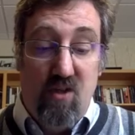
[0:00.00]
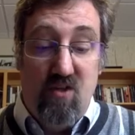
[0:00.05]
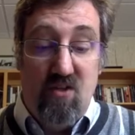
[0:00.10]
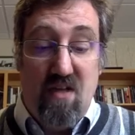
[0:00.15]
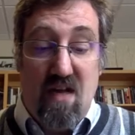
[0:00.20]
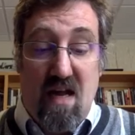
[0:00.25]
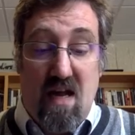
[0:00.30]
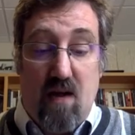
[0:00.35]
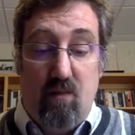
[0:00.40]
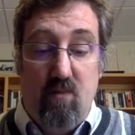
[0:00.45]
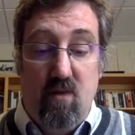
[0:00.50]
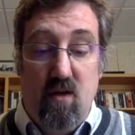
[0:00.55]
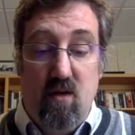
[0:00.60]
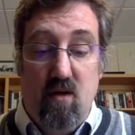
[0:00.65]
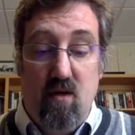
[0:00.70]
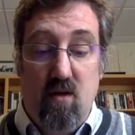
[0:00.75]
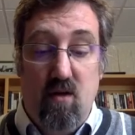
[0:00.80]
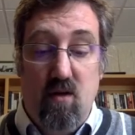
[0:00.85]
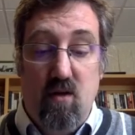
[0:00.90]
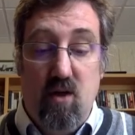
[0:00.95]
stopped.
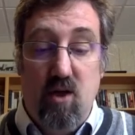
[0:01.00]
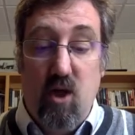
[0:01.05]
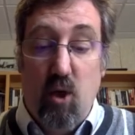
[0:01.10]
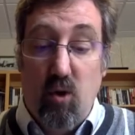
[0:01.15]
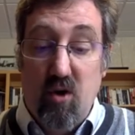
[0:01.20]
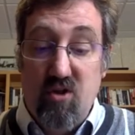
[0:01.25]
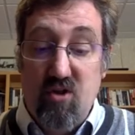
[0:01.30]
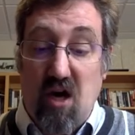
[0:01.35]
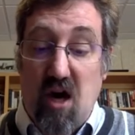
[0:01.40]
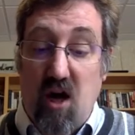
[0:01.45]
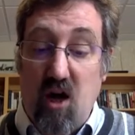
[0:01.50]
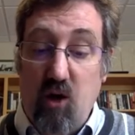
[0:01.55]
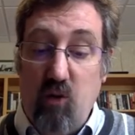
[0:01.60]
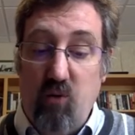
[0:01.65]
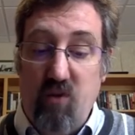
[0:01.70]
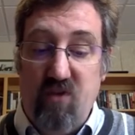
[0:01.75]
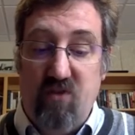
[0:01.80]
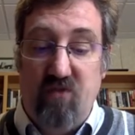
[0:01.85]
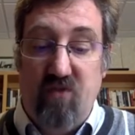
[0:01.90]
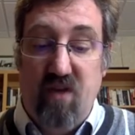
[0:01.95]
Noah's ark
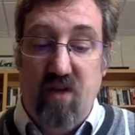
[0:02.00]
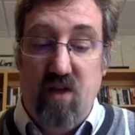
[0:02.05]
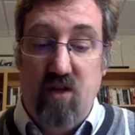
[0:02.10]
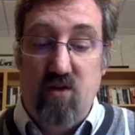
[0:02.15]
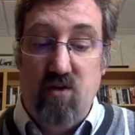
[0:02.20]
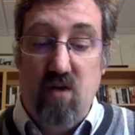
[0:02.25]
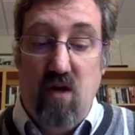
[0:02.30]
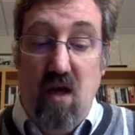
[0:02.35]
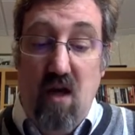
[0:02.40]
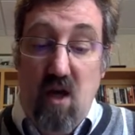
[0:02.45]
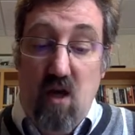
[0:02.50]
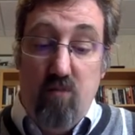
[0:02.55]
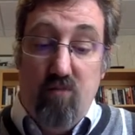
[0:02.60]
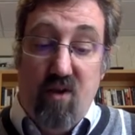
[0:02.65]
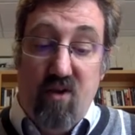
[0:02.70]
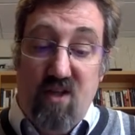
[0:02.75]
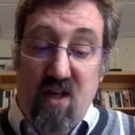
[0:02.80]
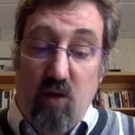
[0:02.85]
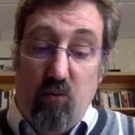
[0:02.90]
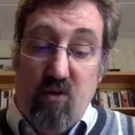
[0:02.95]
was finished,
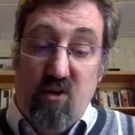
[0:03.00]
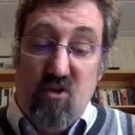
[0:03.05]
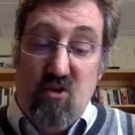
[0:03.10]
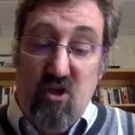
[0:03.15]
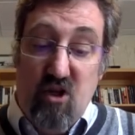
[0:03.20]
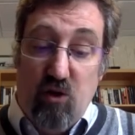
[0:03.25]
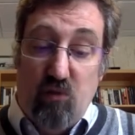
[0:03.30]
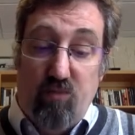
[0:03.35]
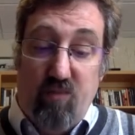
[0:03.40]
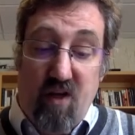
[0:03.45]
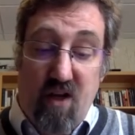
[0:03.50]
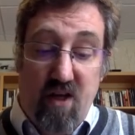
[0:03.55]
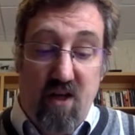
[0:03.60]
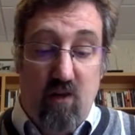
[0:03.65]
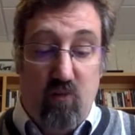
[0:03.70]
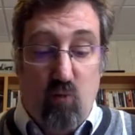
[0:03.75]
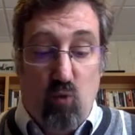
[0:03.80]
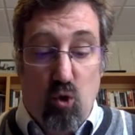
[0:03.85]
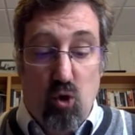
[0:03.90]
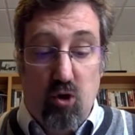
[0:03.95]
but there was still plenty
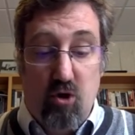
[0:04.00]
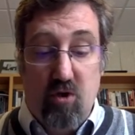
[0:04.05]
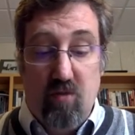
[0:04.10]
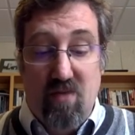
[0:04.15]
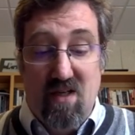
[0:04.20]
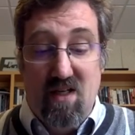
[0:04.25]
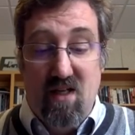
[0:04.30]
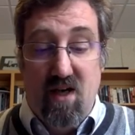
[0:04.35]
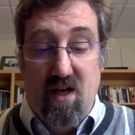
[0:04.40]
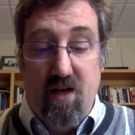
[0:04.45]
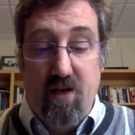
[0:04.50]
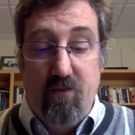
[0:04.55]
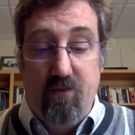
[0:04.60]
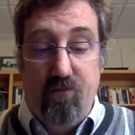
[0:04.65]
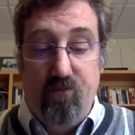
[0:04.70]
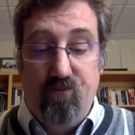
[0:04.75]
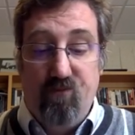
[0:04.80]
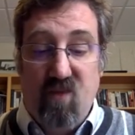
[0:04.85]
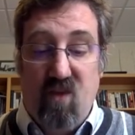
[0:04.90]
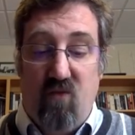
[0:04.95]
of work to be done.
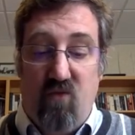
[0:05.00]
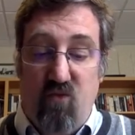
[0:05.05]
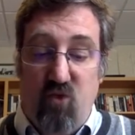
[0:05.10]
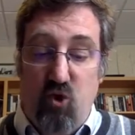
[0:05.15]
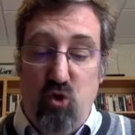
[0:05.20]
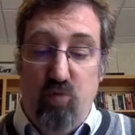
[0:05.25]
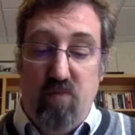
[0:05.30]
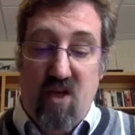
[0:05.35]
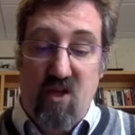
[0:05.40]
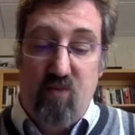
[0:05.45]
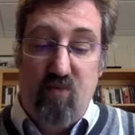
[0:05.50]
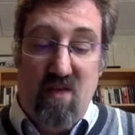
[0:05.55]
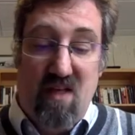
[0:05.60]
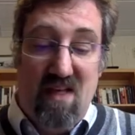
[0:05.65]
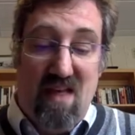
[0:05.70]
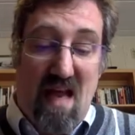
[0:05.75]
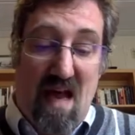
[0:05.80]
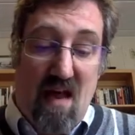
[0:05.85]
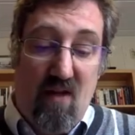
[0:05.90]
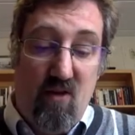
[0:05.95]
Food must be
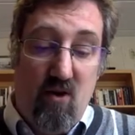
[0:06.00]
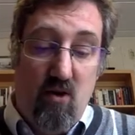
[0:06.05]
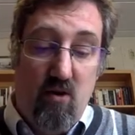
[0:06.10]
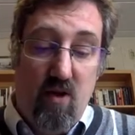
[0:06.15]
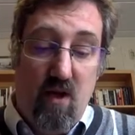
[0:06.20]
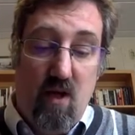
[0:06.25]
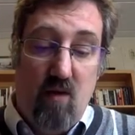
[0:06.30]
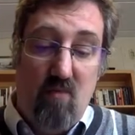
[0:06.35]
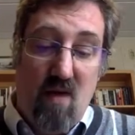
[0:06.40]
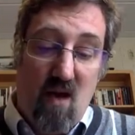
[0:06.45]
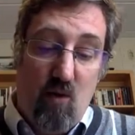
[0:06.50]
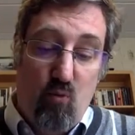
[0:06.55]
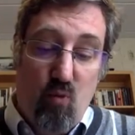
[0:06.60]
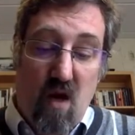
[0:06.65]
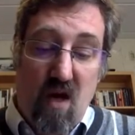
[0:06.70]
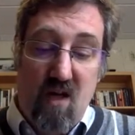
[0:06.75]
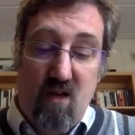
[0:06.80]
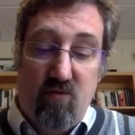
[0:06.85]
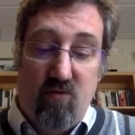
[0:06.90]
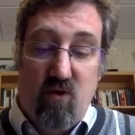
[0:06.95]
gathered and made
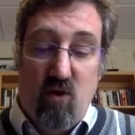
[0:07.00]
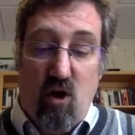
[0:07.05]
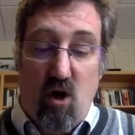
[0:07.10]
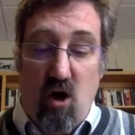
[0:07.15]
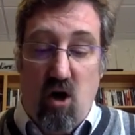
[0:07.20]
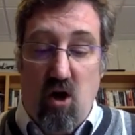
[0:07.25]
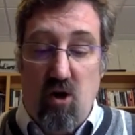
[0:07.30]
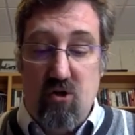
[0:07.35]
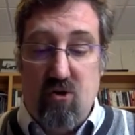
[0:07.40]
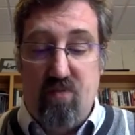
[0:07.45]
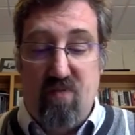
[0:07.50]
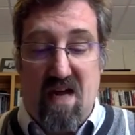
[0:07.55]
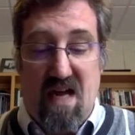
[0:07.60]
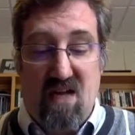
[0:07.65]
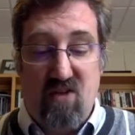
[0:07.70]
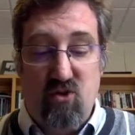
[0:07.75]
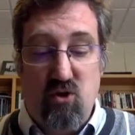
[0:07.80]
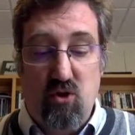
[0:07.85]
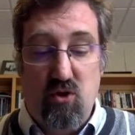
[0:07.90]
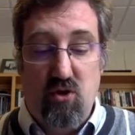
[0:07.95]
ready for all the
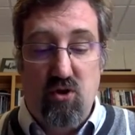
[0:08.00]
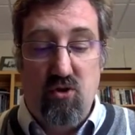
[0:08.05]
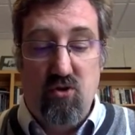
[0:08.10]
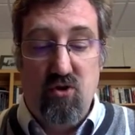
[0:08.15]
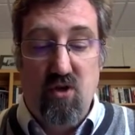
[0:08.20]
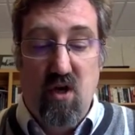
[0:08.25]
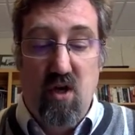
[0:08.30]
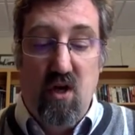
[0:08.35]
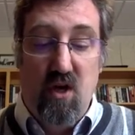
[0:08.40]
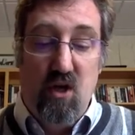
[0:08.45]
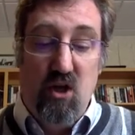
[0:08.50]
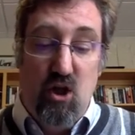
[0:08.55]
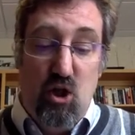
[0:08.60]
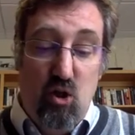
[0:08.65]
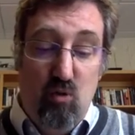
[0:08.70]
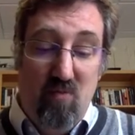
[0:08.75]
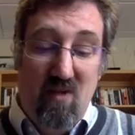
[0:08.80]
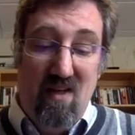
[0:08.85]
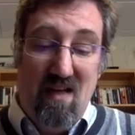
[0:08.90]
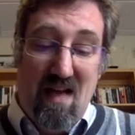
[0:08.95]
passengers,
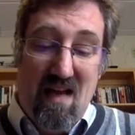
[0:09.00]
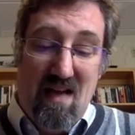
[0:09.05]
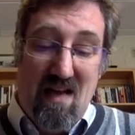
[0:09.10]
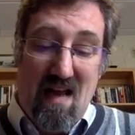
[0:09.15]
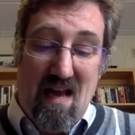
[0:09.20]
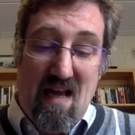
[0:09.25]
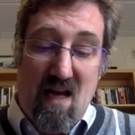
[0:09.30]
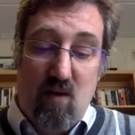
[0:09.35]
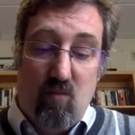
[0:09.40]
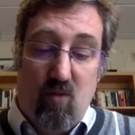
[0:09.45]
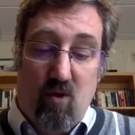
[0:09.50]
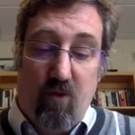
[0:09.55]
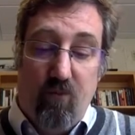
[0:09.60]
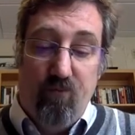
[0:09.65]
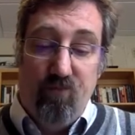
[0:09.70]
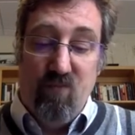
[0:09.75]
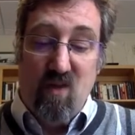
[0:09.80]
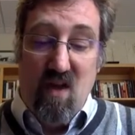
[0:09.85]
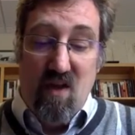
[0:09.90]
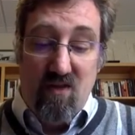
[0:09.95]
human and animal.
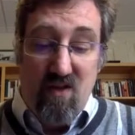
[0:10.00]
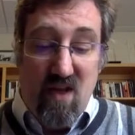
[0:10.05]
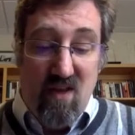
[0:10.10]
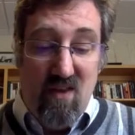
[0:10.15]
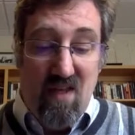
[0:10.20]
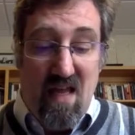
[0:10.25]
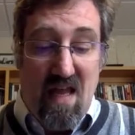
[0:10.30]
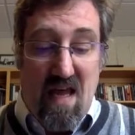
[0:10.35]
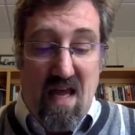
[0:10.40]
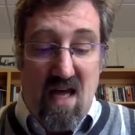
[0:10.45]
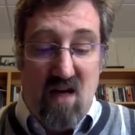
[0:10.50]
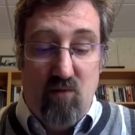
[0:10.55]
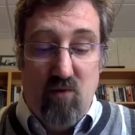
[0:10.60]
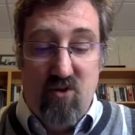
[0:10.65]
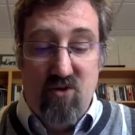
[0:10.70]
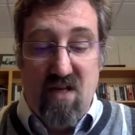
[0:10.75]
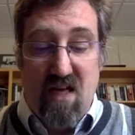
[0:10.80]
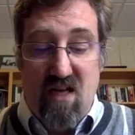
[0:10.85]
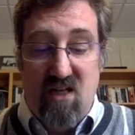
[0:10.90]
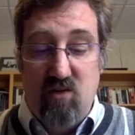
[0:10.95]
Then the
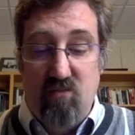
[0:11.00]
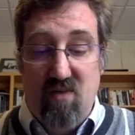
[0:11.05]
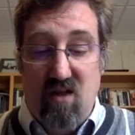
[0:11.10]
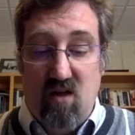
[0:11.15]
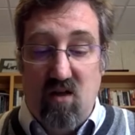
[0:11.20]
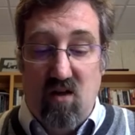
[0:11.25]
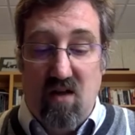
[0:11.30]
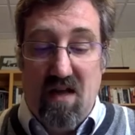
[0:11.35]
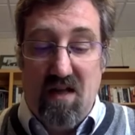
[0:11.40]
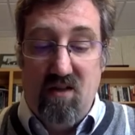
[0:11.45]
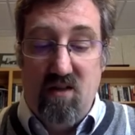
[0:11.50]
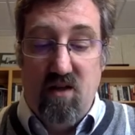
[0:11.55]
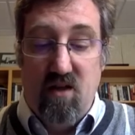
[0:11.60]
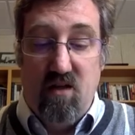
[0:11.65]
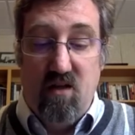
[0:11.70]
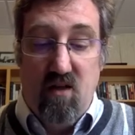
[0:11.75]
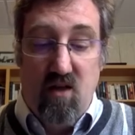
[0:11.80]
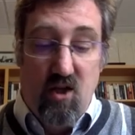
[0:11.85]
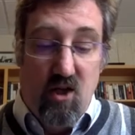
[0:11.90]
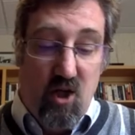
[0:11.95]
animals had to be
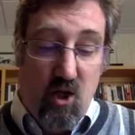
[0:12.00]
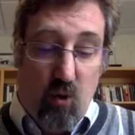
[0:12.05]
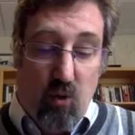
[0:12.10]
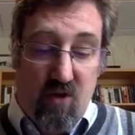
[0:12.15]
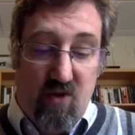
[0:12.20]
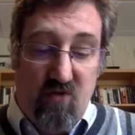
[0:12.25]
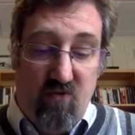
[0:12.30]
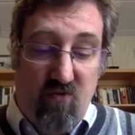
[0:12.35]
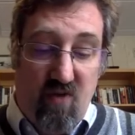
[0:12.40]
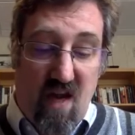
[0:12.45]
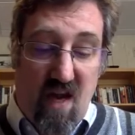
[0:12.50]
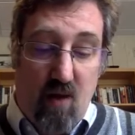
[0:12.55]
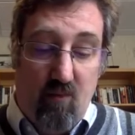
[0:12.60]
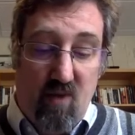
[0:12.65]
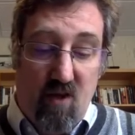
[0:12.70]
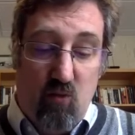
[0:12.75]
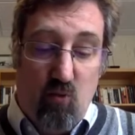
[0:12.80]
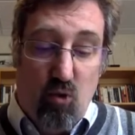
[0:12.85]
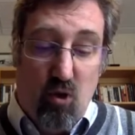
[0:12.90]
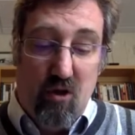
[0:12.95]
collected. Noah's
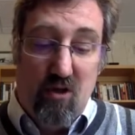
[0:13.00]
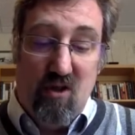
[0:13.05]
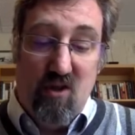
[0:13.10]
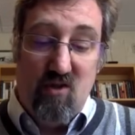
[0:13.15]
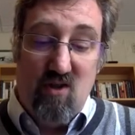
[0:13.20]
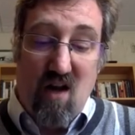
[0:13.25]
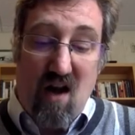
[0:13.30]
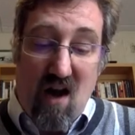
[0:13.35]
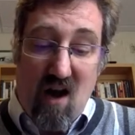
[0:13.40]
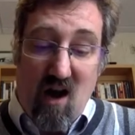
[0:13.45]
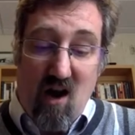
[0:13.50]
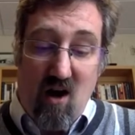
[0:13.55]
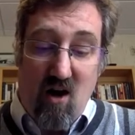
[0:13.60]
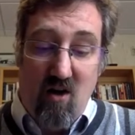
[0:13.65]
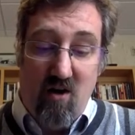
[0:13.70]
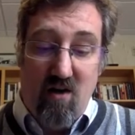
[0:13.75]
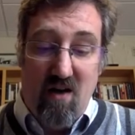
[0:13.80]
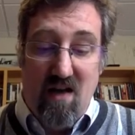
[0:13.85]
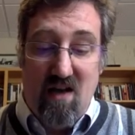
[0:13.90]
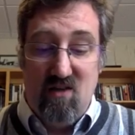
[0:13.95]
family worked as
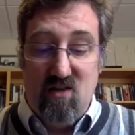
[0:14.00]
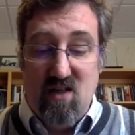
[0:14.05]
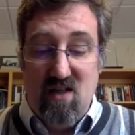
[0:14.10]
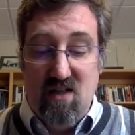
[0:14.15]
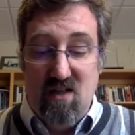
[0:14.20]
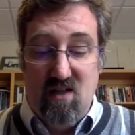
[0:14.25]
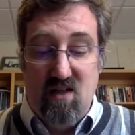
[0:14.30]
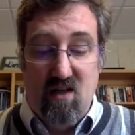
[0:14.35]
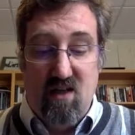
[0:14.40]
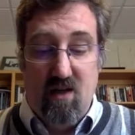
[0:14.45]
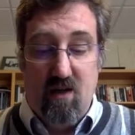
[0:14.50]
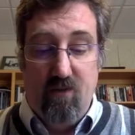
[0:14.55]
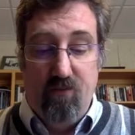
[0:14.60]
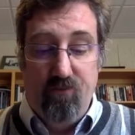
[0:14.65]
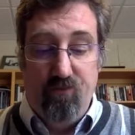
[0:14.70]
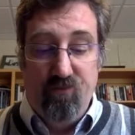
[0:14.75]
hard as he did.